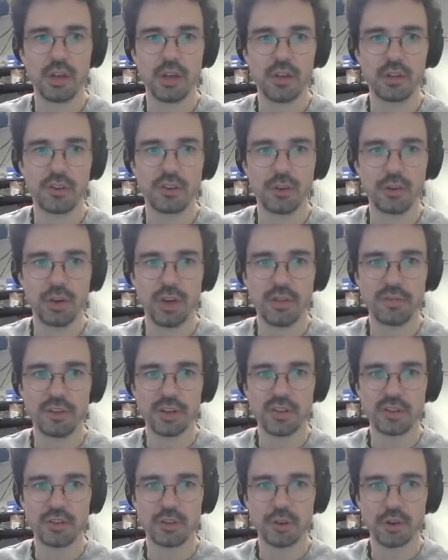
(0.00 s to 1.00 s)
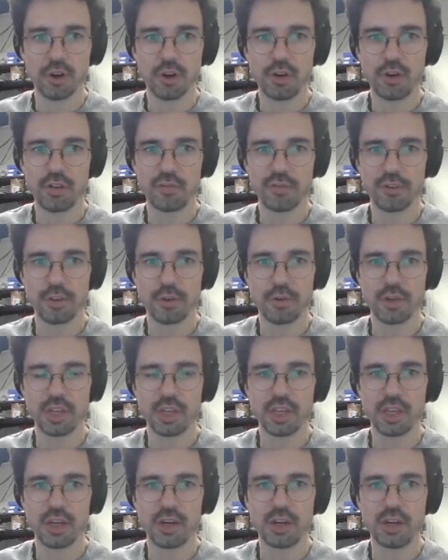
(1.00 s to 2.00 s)
So if there's no current flowing
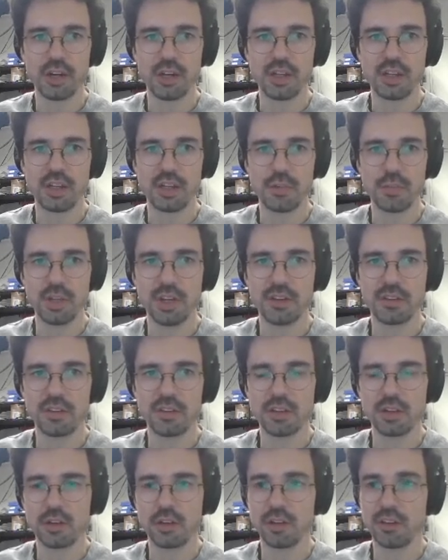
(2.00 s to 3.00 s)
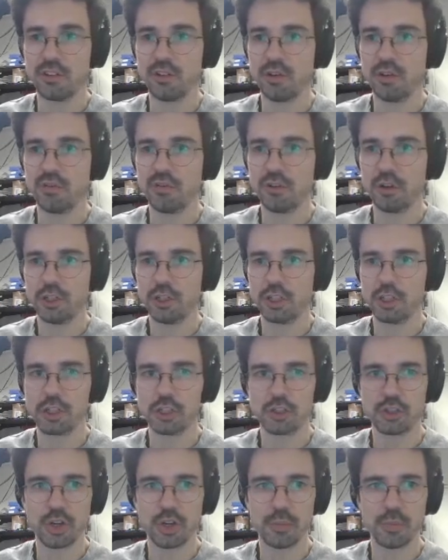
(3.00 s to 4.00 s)
here, that means that there is no voltage
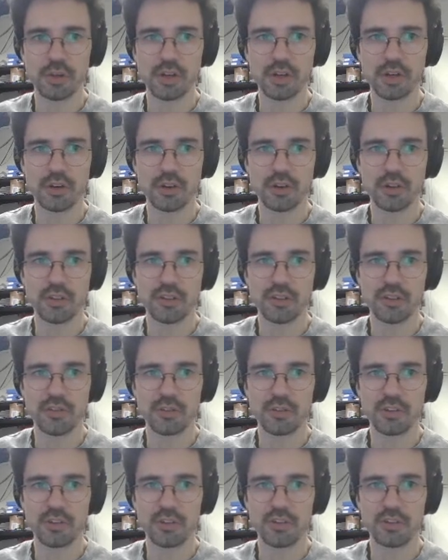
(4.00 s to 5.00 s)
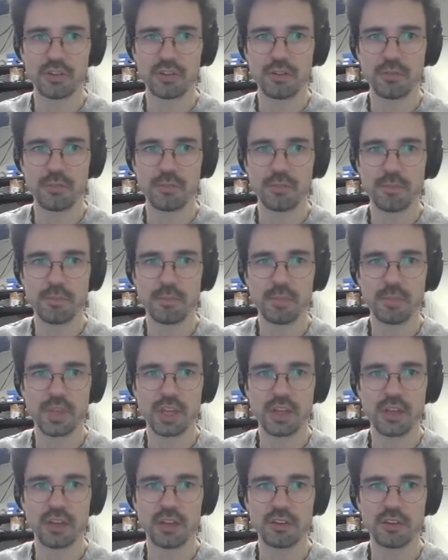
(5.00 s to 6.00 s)
drop across this resistor,
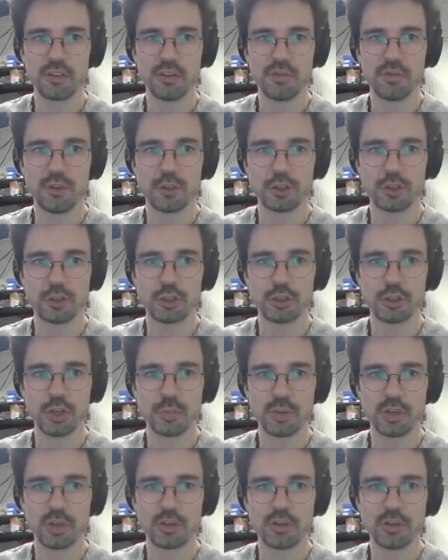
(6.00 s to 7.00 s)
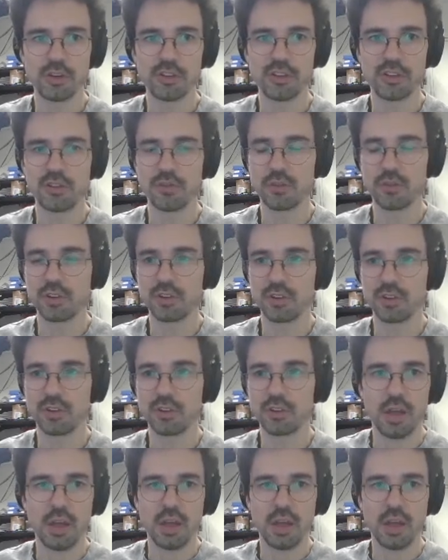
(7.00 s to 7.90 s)
and there's no voltage drop across this resistor.